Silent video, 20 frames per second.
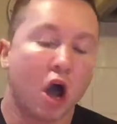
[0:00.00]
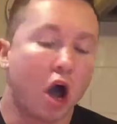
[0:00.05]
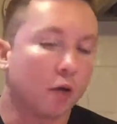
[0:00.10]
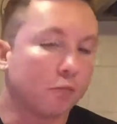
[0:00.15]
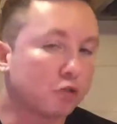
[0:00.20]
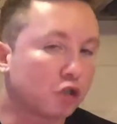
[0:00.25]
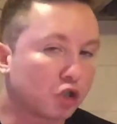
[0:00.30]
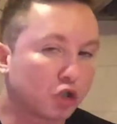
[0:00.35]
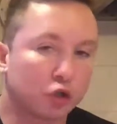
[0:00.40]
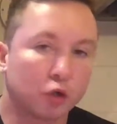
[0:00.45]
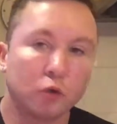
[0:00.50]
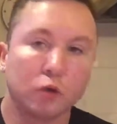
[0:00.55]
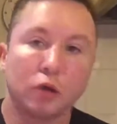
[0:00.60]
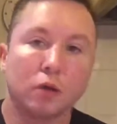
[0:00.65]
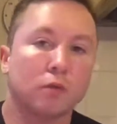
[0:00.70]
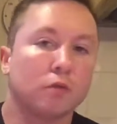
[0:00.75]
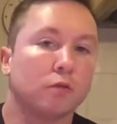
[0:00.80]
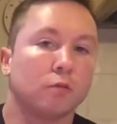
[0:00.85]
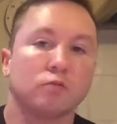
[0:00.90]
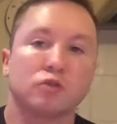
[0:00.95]
I'm sure
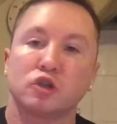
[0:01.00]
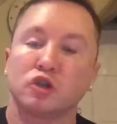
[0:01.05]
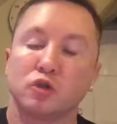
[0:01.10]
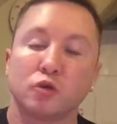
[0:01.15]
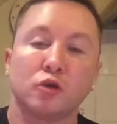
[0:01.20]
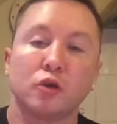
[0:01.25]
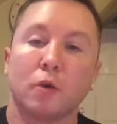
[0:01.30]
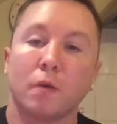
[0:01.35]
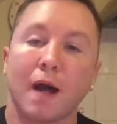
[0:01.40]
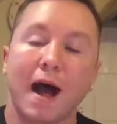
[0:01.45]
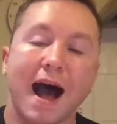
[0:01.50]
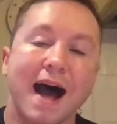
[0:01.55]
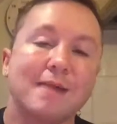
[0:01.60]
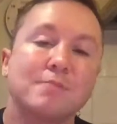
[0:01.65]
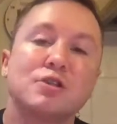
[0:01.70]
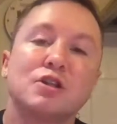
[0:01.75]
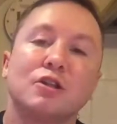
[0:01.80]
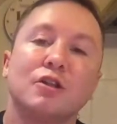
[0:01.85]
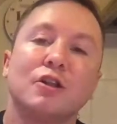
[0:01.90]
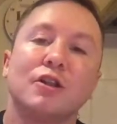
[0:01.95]
you'll
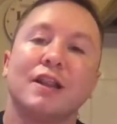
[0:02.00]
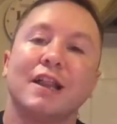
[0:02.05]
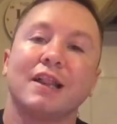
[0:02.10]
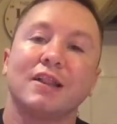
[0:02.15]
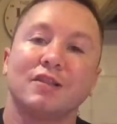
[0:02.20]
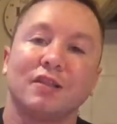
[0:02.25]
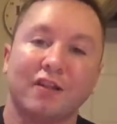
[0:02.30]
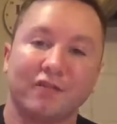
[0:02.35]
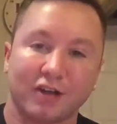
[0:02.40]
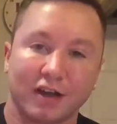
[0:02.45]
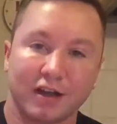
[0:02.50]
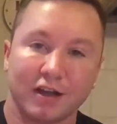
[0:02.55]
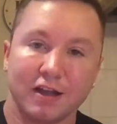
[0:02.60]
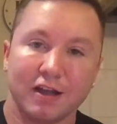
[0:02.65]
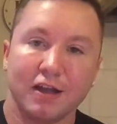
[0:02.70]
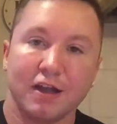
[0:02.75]
absolutely love it.